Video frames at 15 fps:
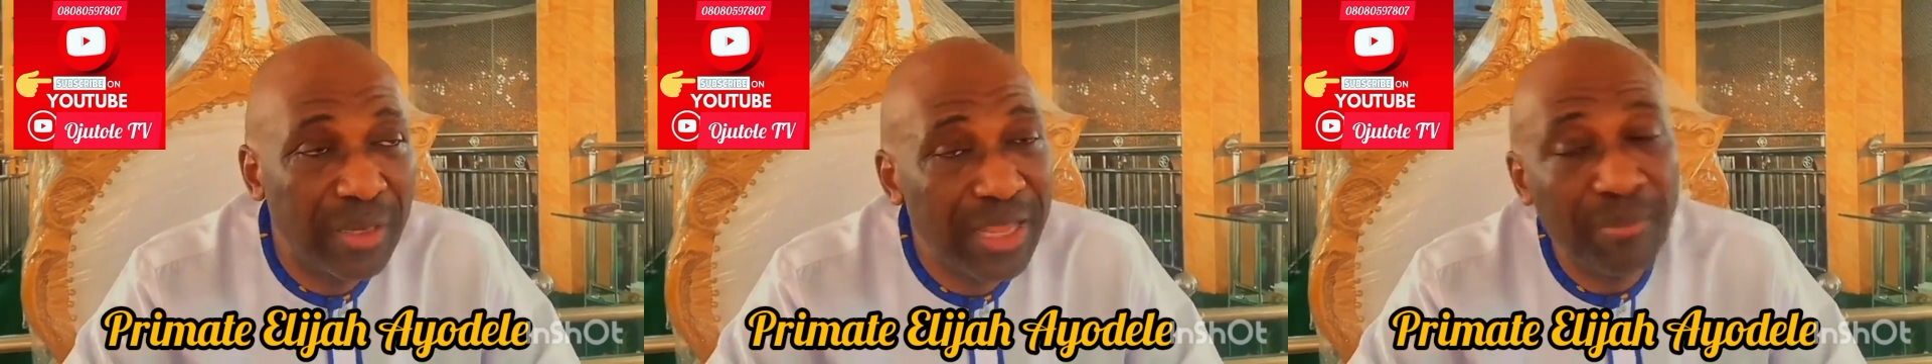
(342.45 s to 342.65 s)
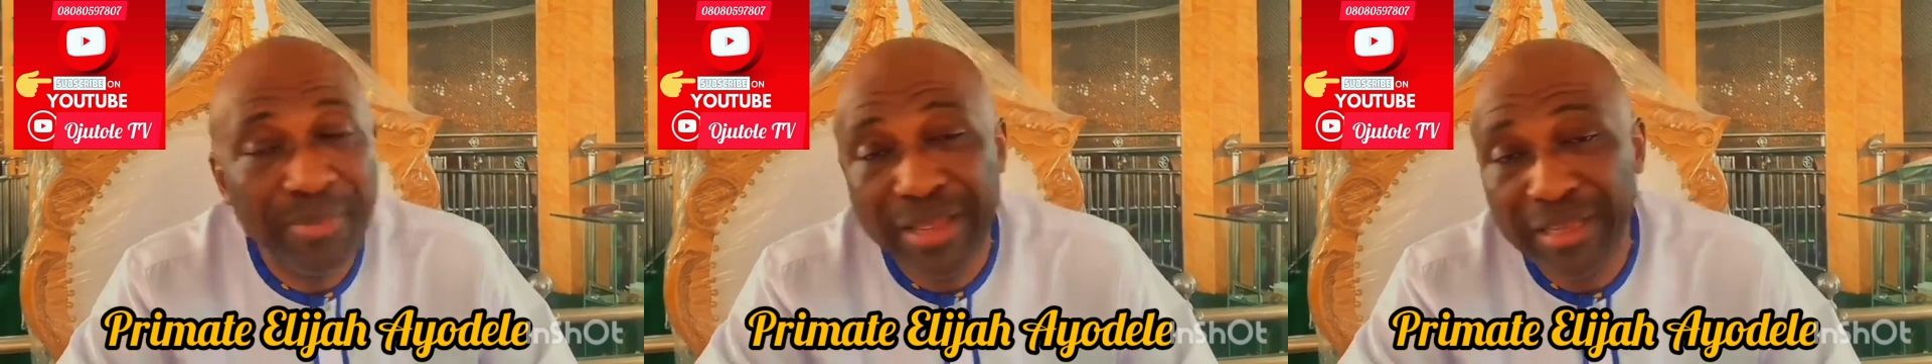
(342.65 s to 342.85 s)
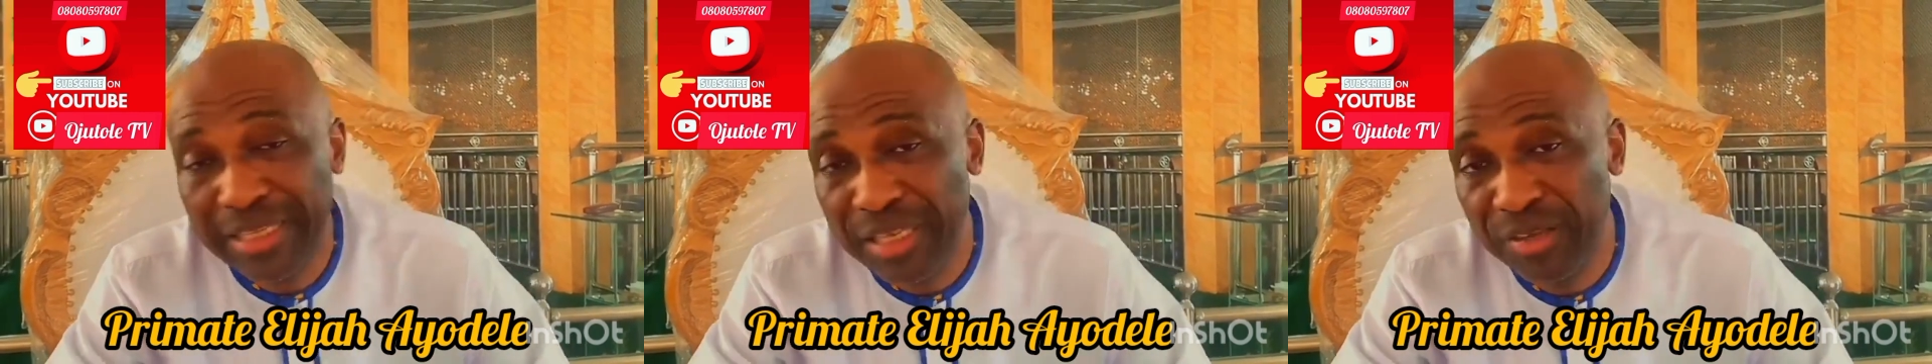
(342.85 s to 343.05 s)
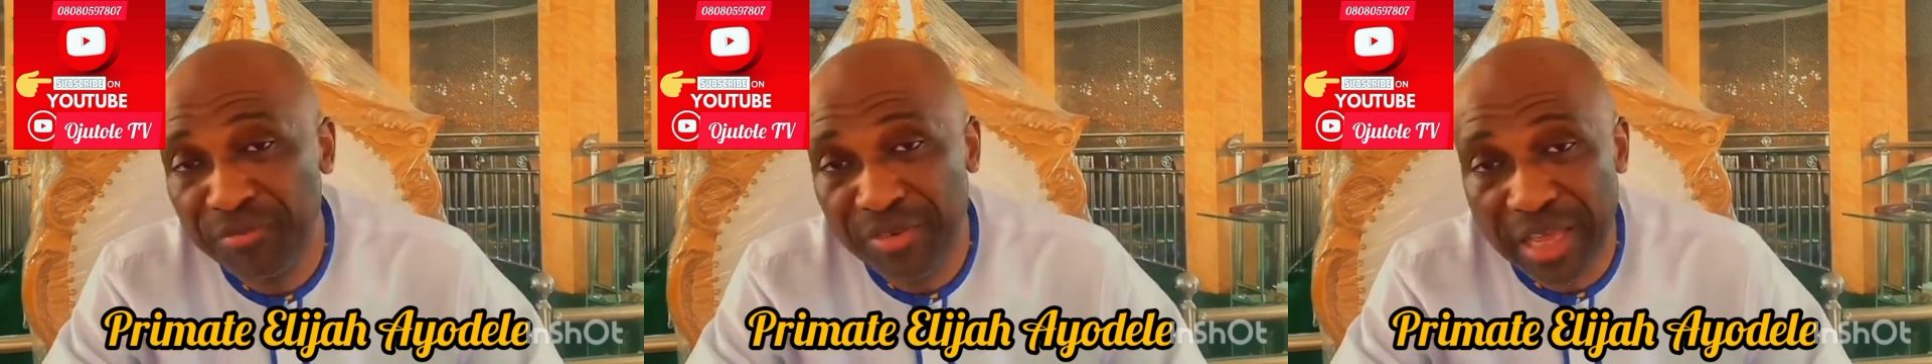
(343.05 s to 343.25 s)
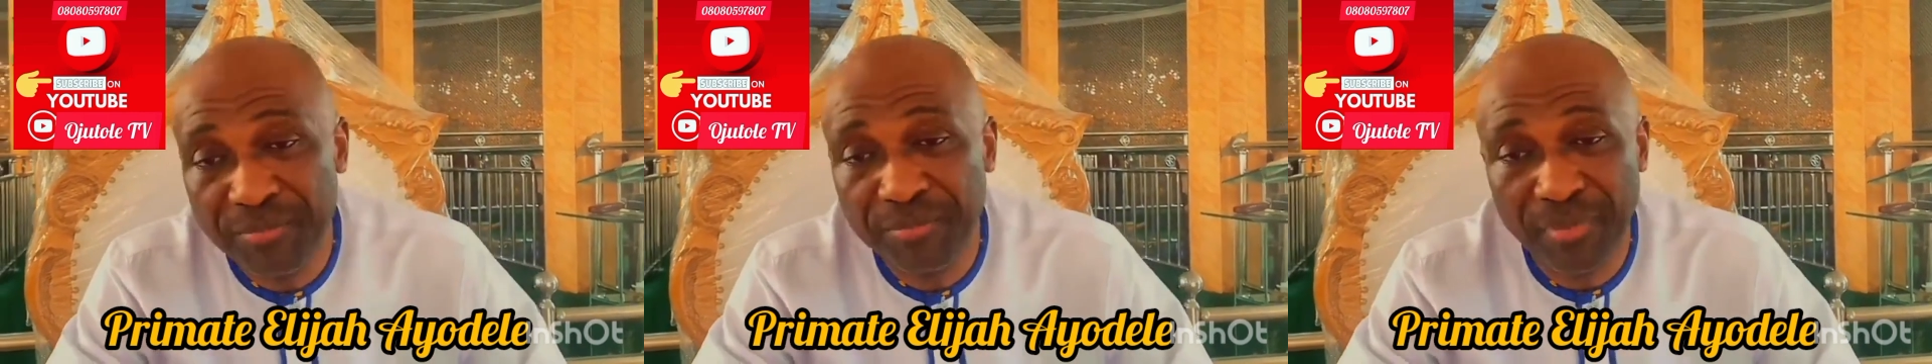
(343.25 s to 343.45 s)
that might give
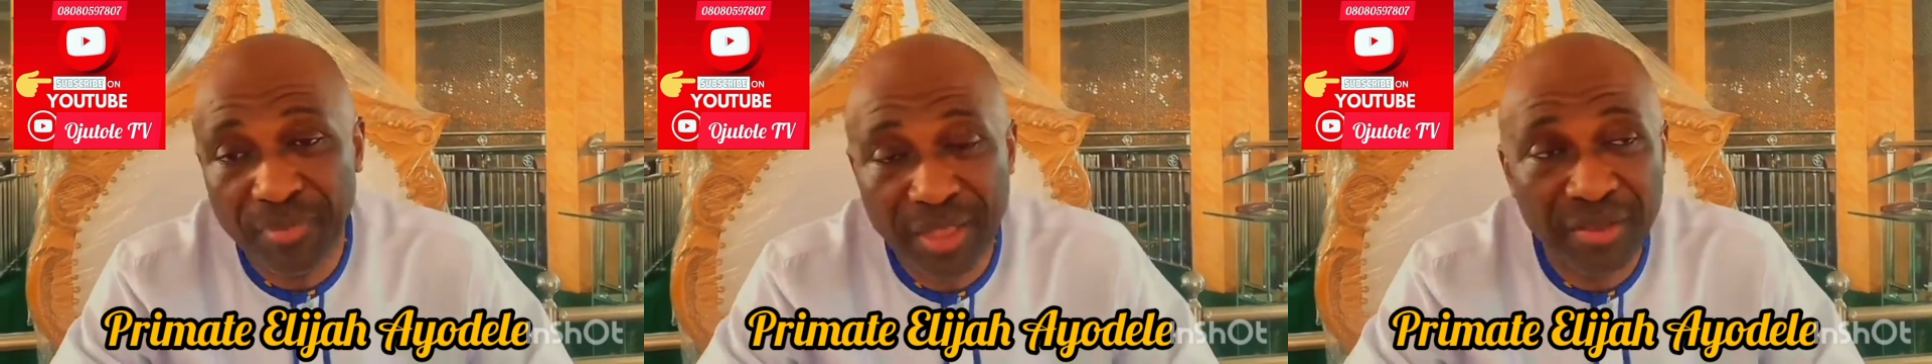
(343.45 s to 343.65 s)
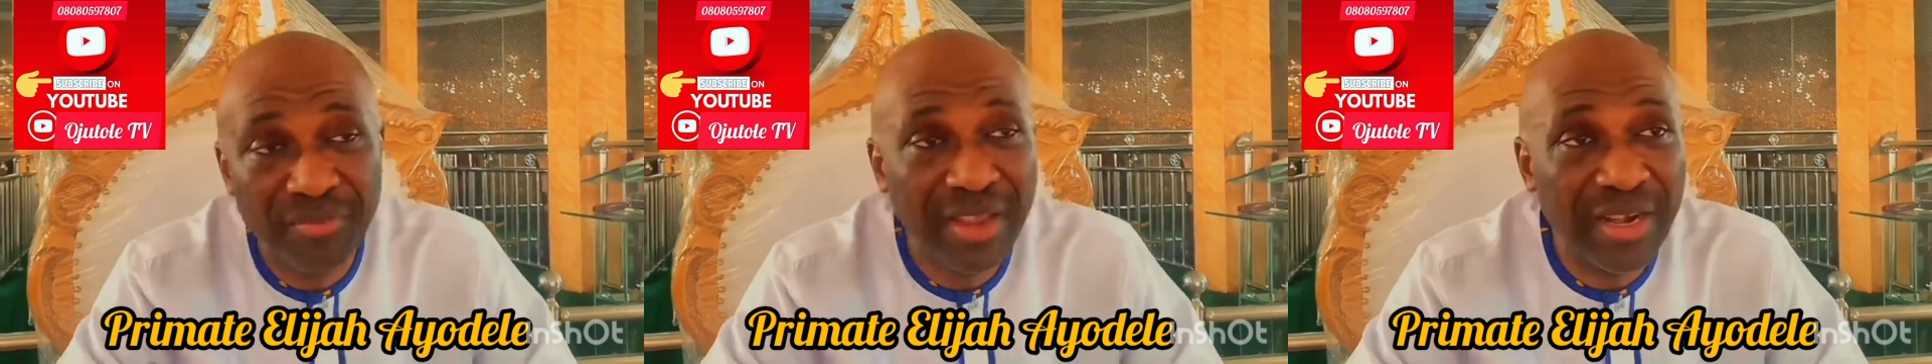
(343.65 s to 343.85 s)
them a